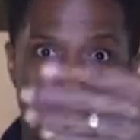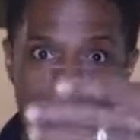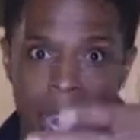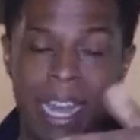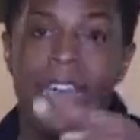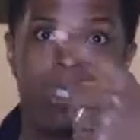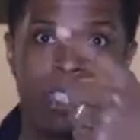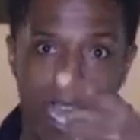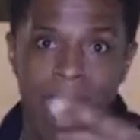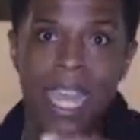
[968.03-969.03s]
right now,
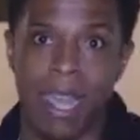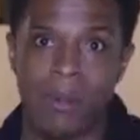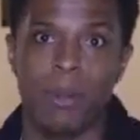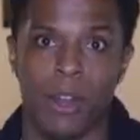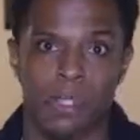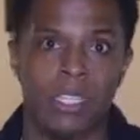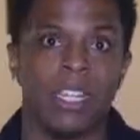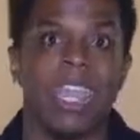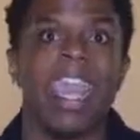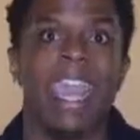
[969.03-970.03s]
tag that person
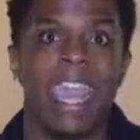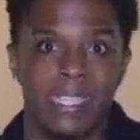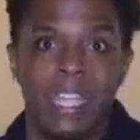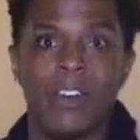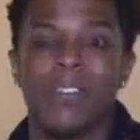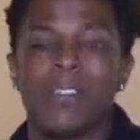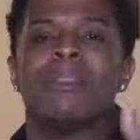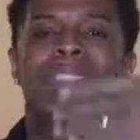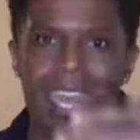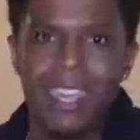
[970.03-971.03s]
and tell them
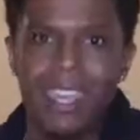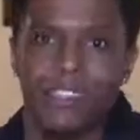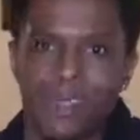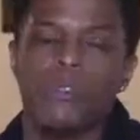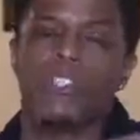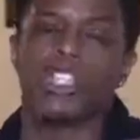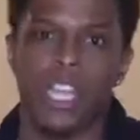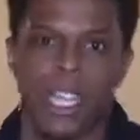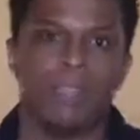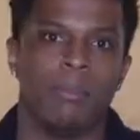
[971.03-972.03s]
thank you for
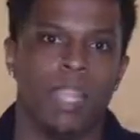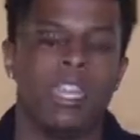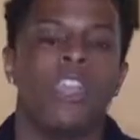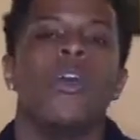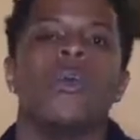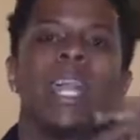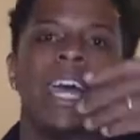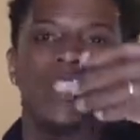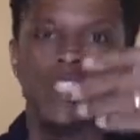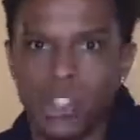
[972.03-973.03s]
checking me when I
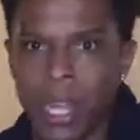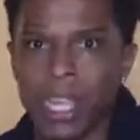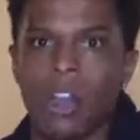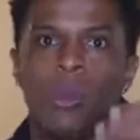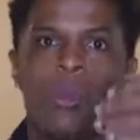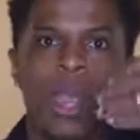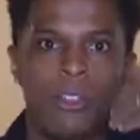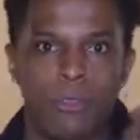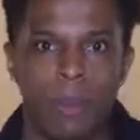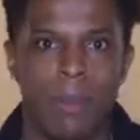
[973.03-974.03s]
stray away
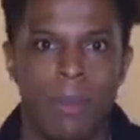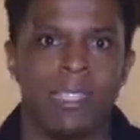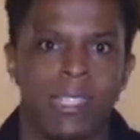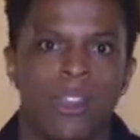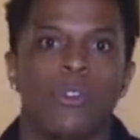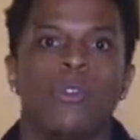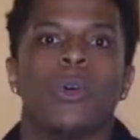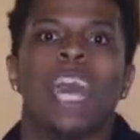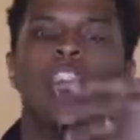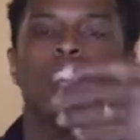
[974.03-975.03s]
from myself, when
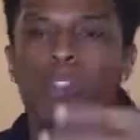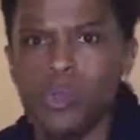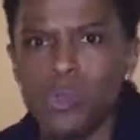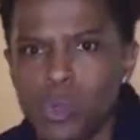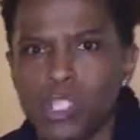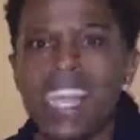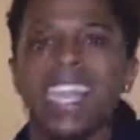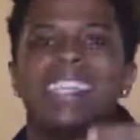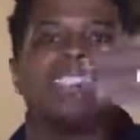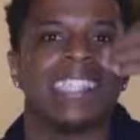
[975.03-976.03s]
I lose
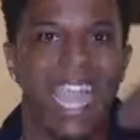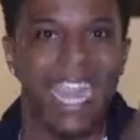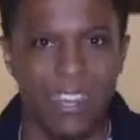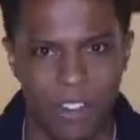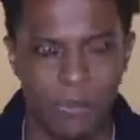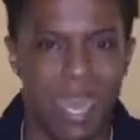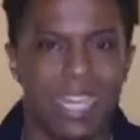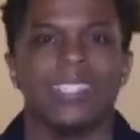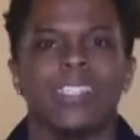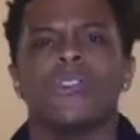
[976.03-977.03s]
sight of
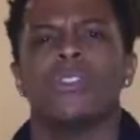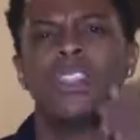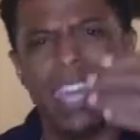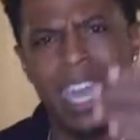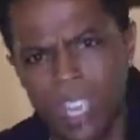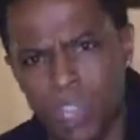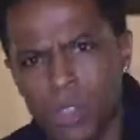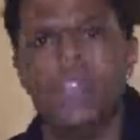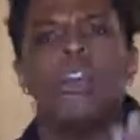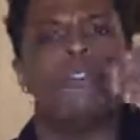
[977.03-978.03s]
myself. Thank you
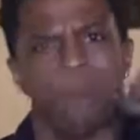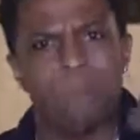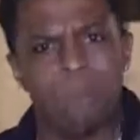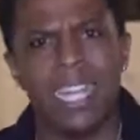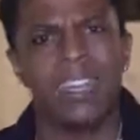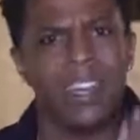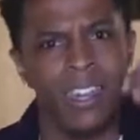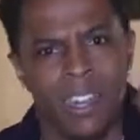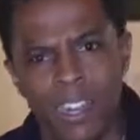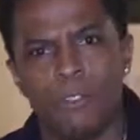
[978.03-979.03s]
for being a
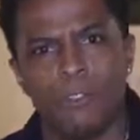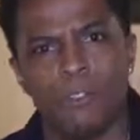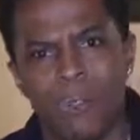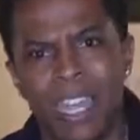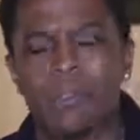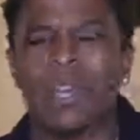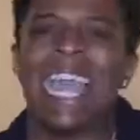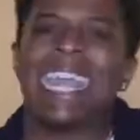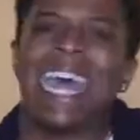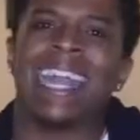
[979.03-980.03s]
good friend when I
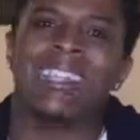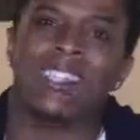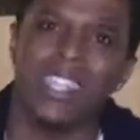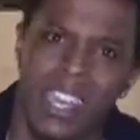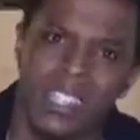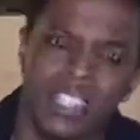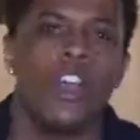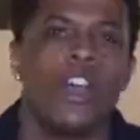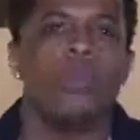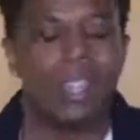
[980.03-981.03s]
get out of touch
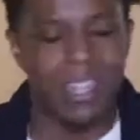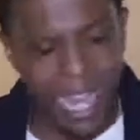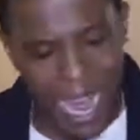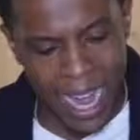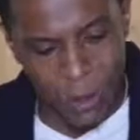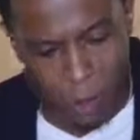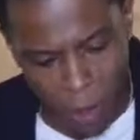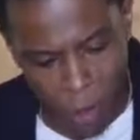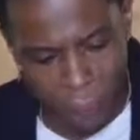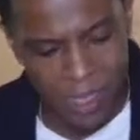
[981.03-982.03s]
with God's
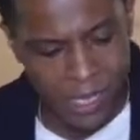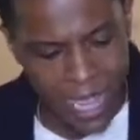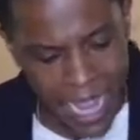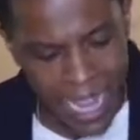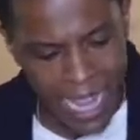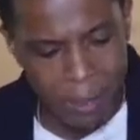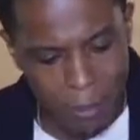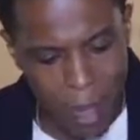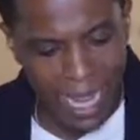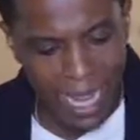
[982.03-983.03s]
purpose in
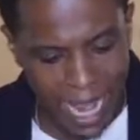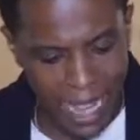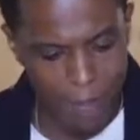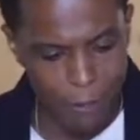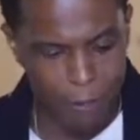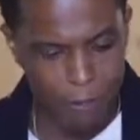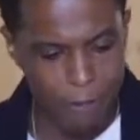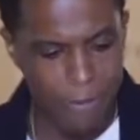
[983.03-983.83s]
my life.